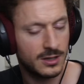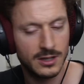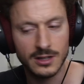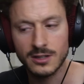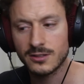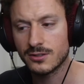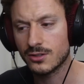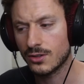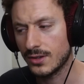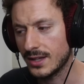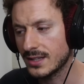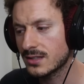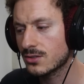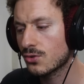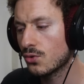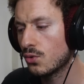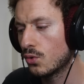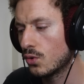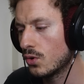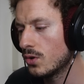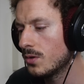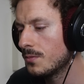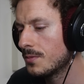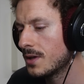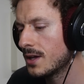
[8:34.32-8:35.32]
So that's
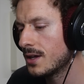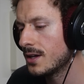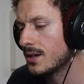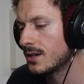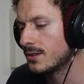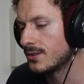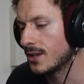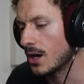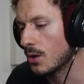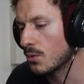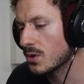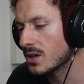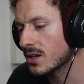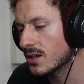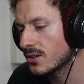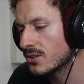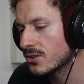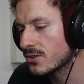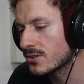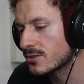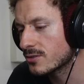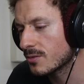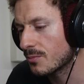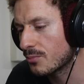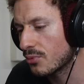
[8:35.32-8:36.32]
cool. Now we can
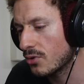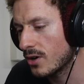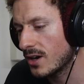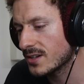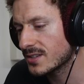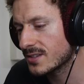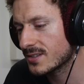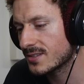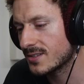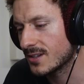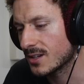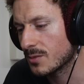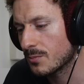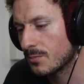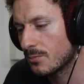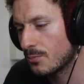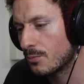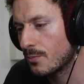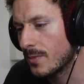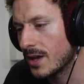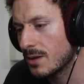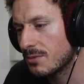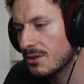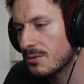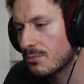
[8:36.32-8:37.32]
use some processing,
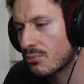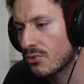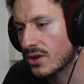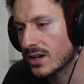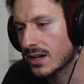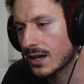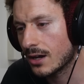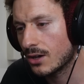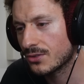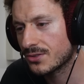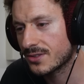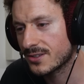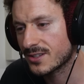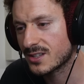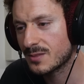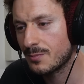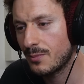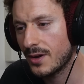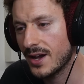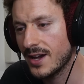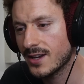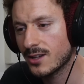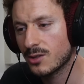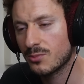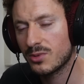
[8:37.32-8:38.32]
maybe bring out the
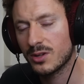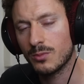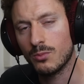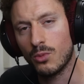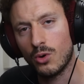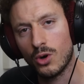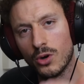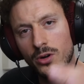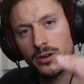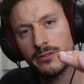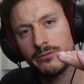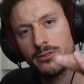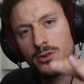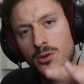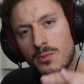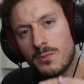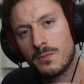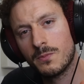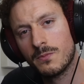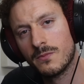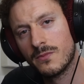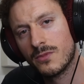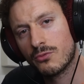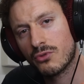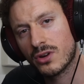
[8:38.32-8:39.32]
spike a bit more. If you
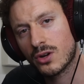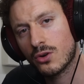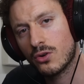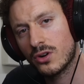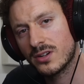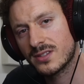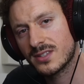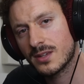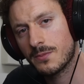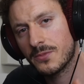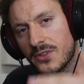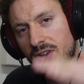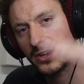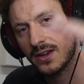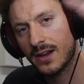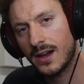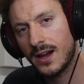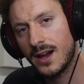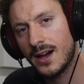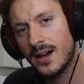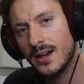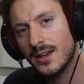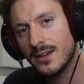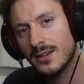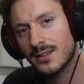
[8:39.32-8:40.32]
record something
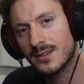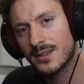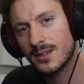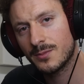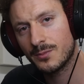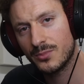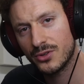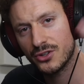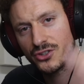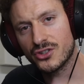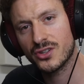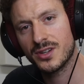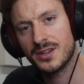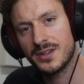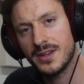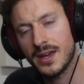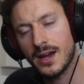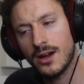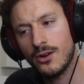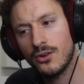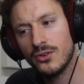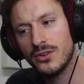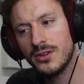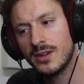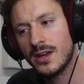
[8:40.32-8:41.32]
high and then pitch it
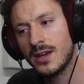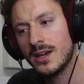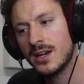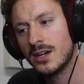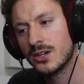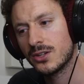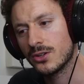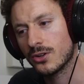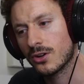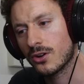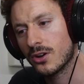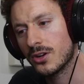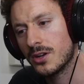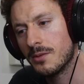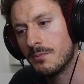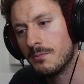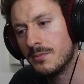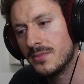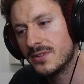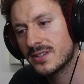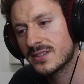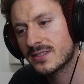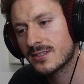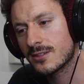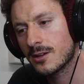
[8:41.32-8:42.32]
down, you're going to
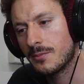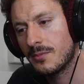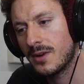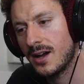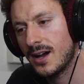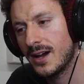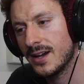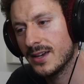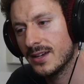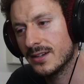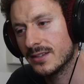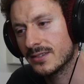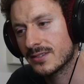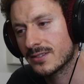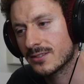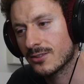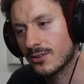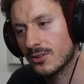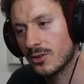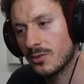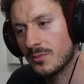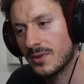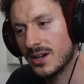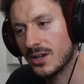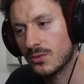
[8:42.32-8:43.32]
miss some high end. So
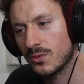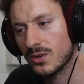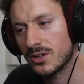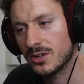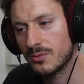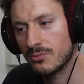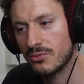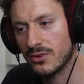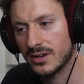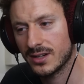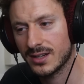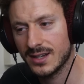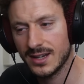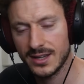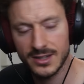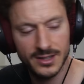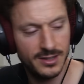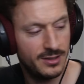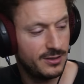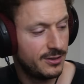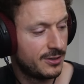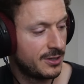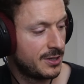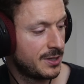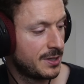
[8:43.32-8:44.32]
you might want to bring that
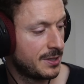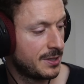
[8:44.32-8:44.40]
in.